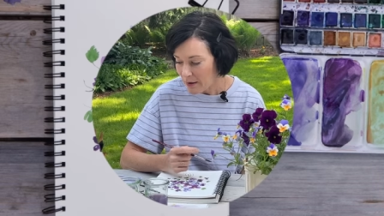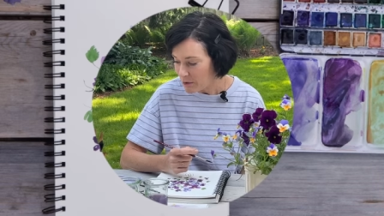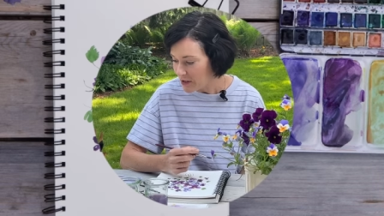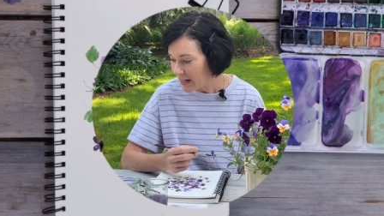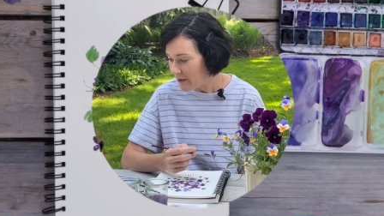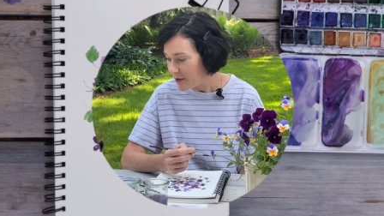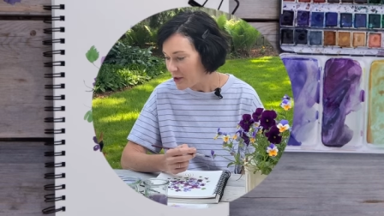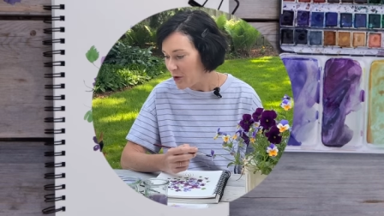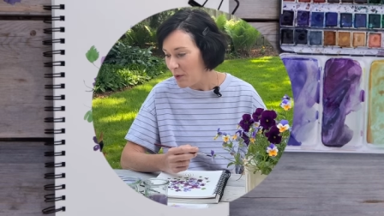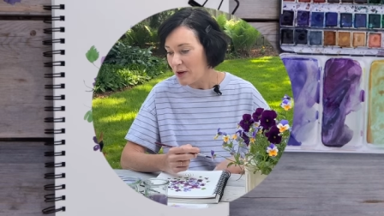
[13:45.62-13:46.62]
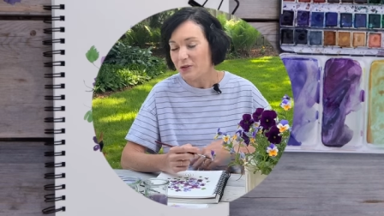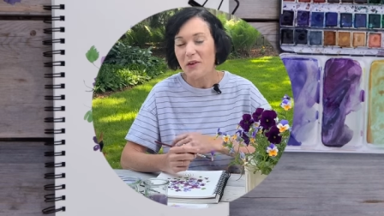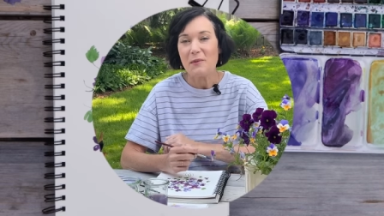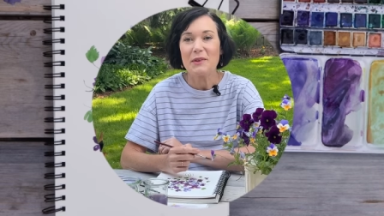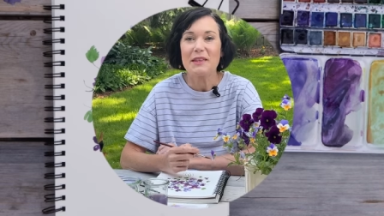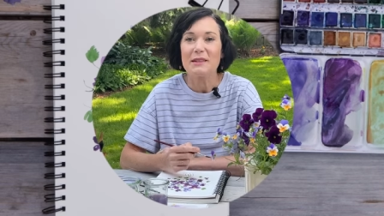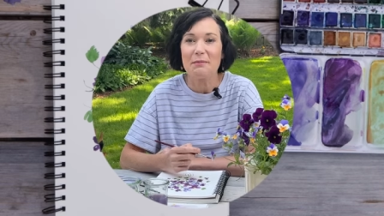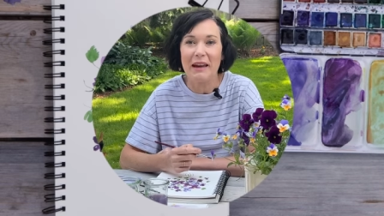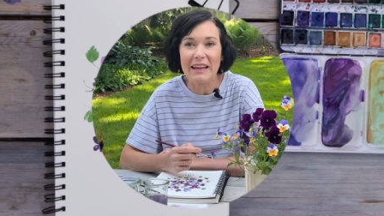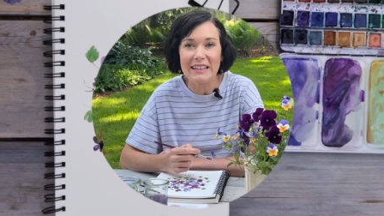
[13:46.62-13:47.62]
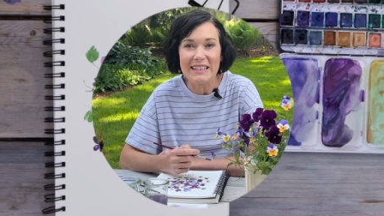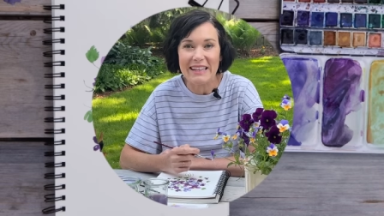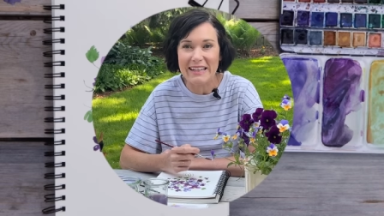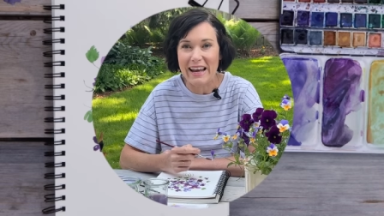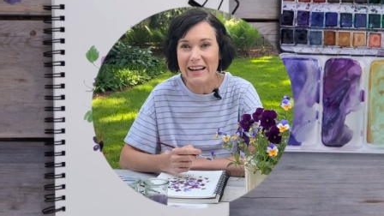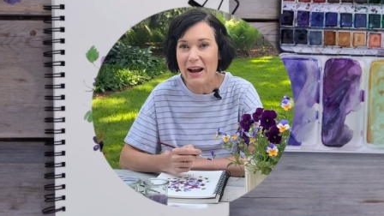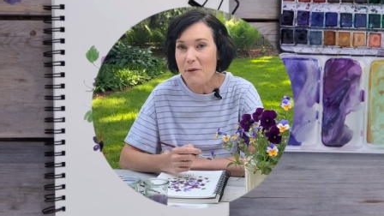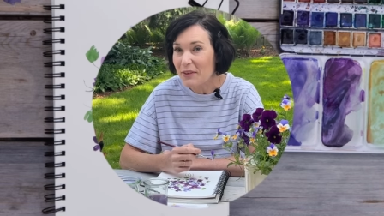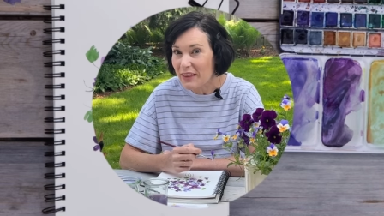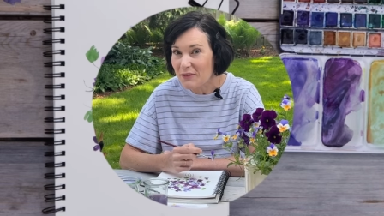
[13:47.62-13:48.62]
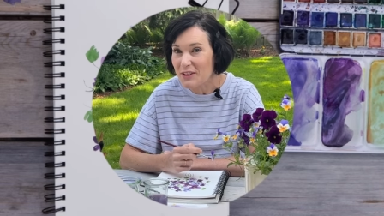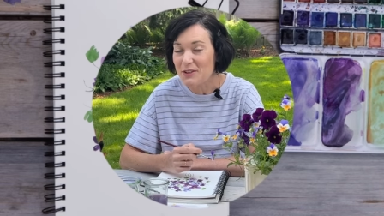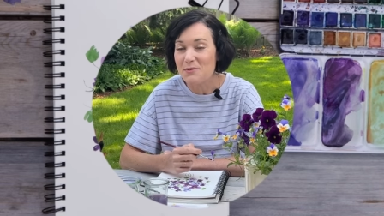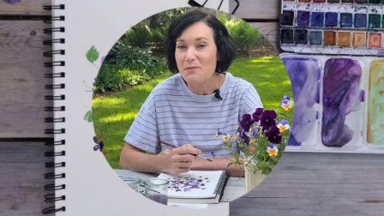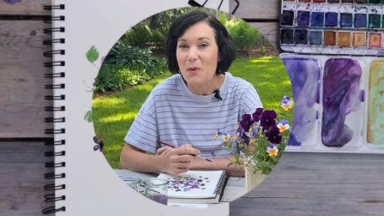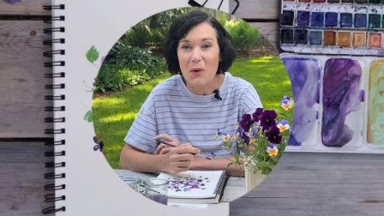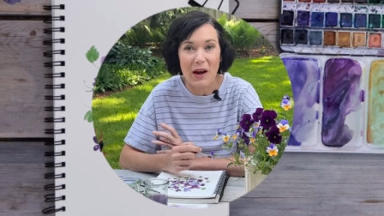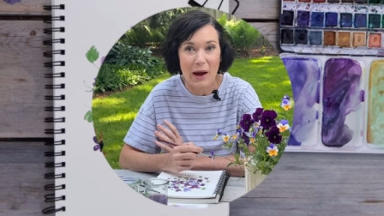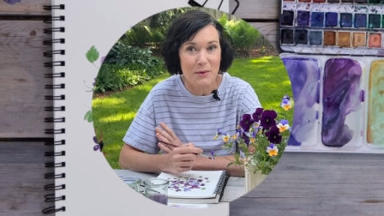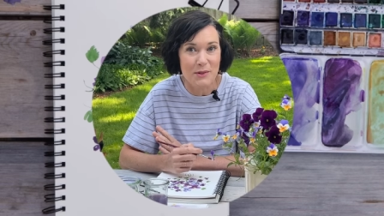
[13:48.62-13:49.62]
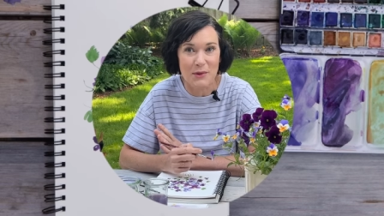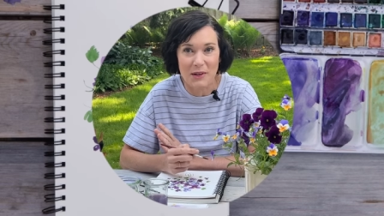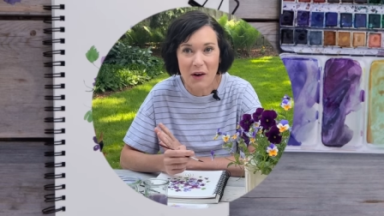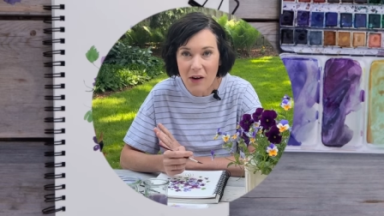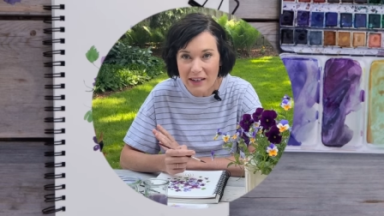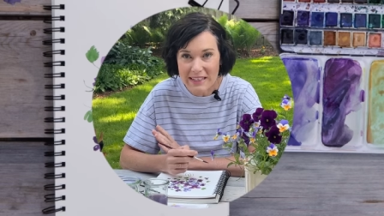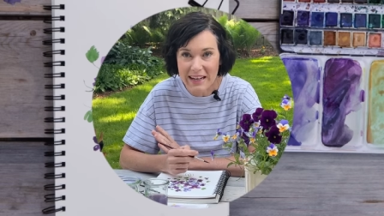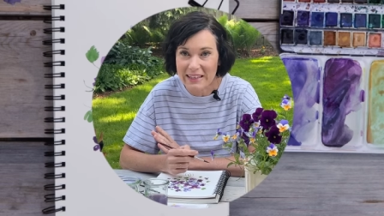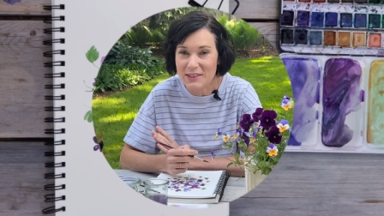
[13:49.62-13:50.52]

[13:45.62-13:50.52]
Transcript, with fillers: am just having so much fun with this painting and I would love to do more outdoor content.